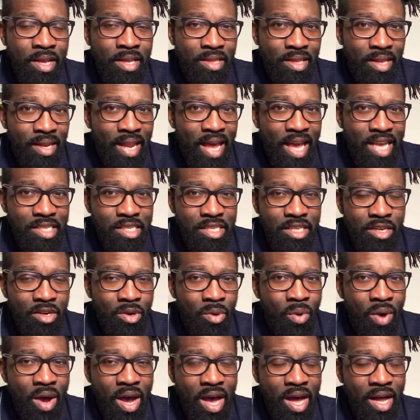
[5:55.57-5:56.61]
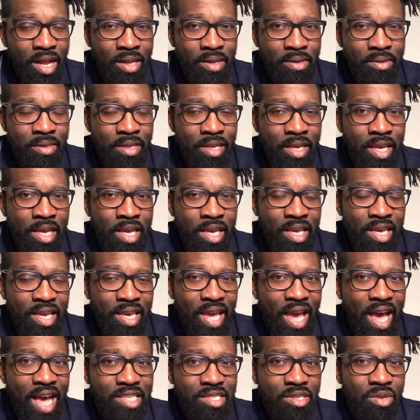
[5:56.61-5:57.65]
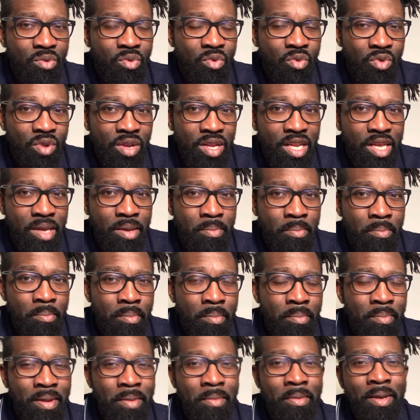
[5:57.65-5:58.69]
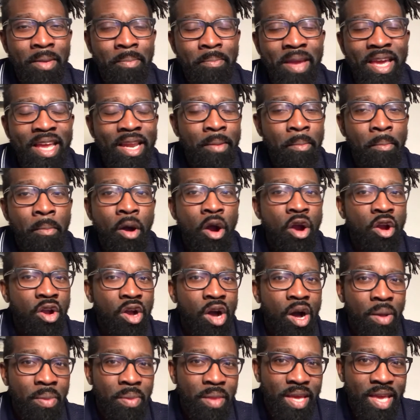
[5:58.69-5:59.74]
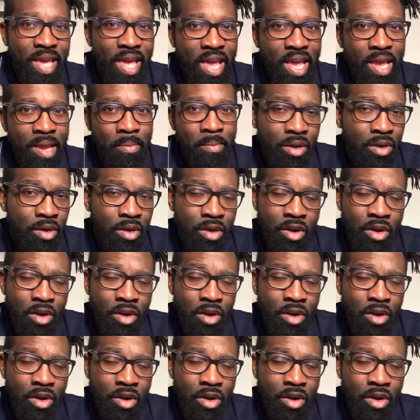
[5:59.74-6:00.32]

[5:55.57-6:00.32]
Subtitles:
the last little while he hasn't really made a mark on the game.